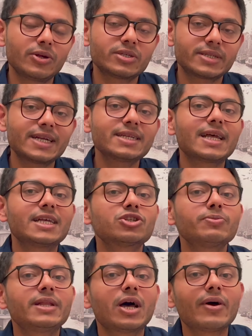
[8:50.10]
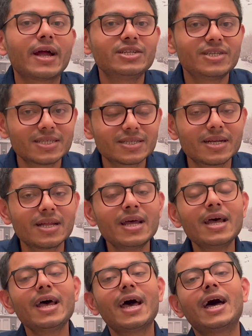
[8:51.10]
status has to be now adjusted,
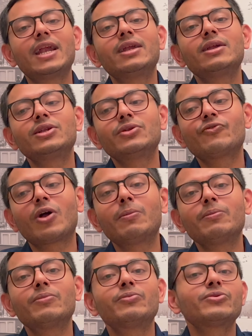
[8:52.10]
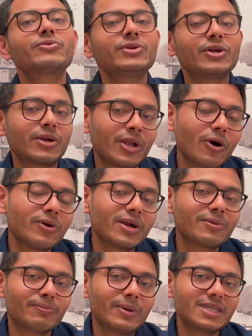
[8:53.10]
and you're
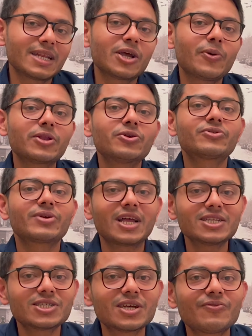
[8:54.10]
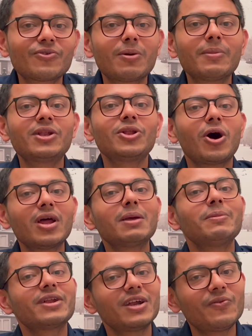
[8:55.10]
basically going to transition from a
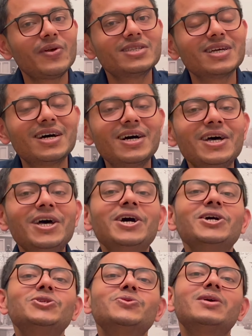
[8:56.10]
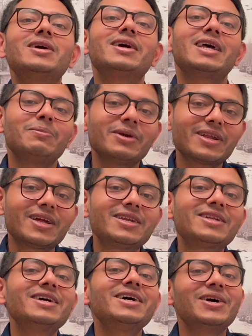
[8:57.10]
non-immigrant visa to an
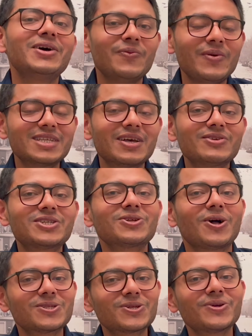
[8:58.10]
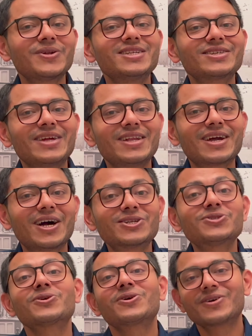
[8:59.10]
immigrant visa, which is also known as green card.
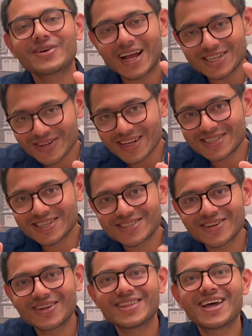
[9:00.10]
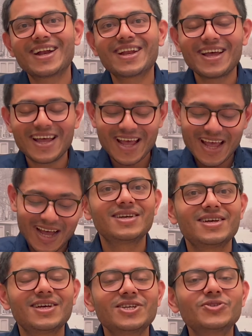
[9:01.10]
So congratulations on that.
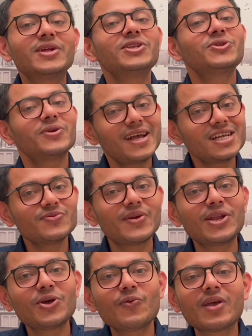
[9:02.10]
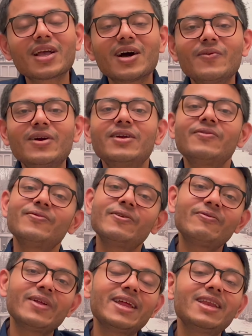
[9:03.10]
So in today's video, we covered
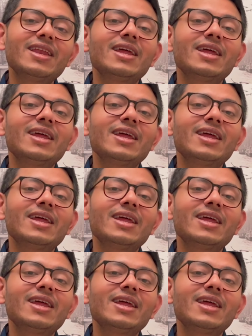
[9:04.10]
15